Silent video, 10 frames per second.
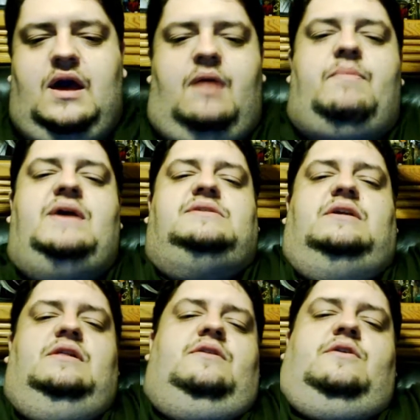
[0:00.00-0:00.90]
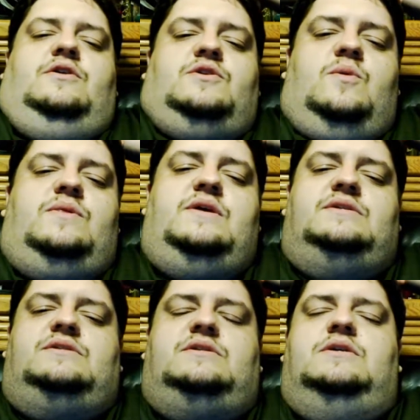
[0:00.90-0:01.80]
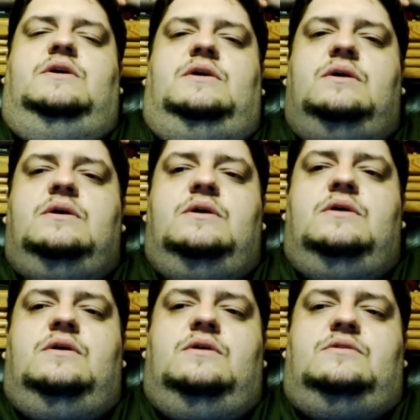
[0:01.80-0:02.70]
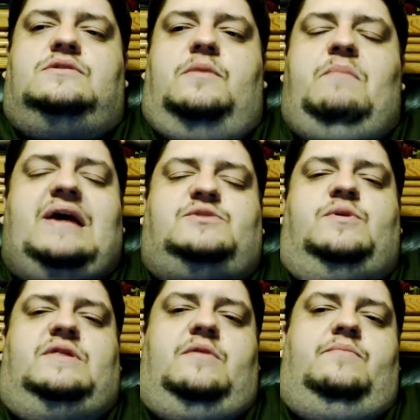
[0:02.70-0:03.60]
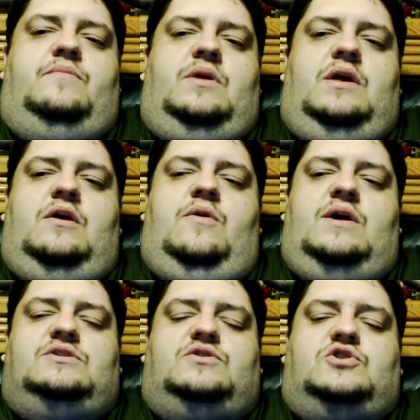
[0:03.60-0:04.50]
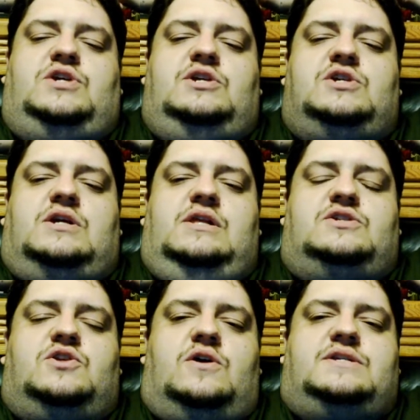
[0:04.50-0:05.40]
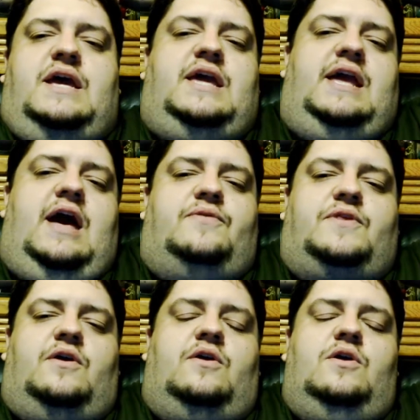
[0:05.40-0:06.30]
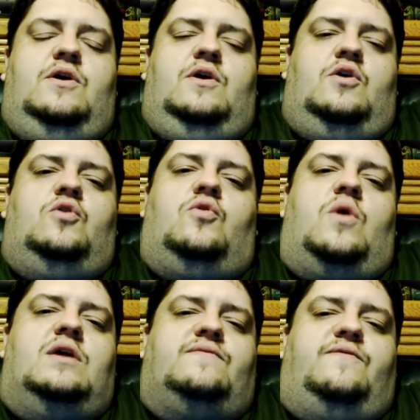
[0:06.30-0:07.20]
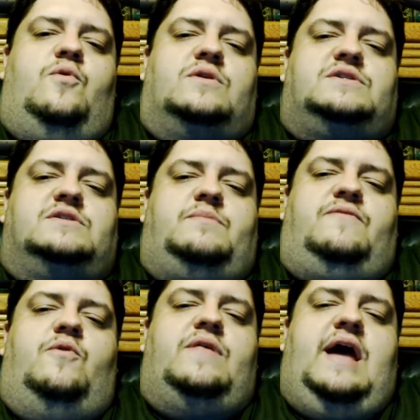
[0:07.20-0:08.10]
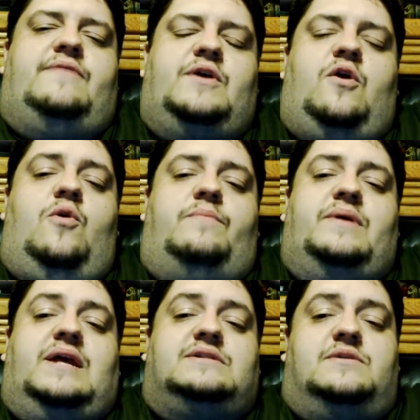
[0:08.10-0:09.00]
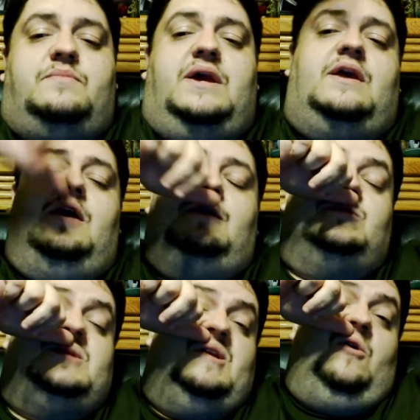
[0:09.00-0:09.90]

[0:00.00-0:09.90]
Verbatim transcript: And basically, they're doing this to to mess with them, you know, and strategically start taking out their grunt forces before they have to go up against the big guns and